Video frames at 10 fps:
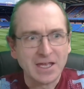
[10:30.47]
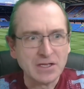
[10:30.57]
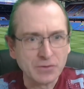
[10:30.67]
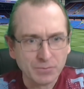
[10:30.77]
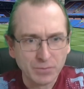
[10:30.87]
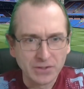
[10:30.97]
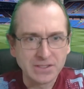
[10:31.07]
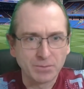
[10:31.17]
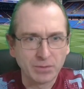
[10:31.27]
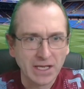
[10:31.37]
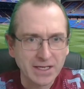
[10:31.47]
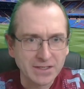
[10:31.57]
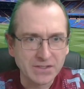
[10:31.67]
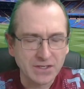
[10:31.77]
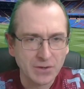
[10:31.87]
You can point to
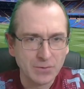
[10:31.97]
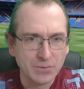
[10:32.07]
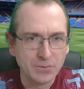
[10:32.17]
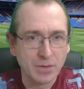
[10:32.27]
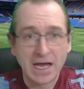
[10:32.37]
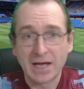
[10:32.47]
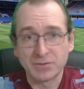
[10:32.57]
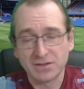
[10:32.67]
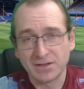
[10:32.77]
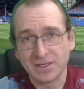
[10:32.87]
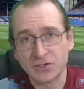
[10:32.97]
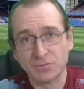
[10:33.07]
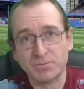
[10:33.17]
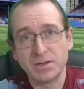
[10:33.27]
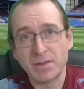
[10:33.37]
players who perhaps you think
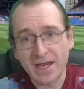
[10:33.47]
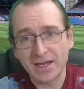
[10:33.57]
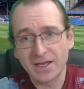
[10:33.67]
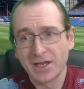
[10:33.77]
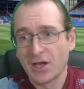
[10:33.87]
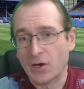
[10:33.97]
should be better,